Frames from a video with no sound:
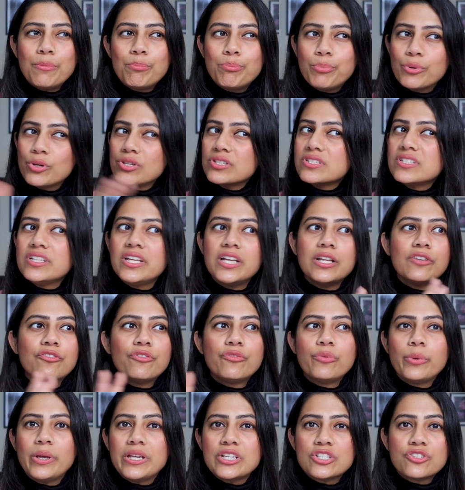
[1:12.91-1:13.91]
pulls the
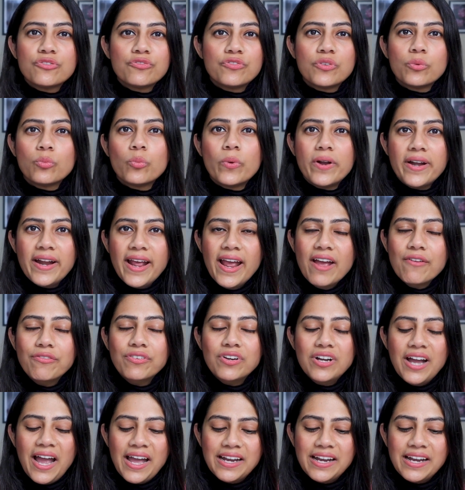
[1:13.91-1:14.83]
information from wherever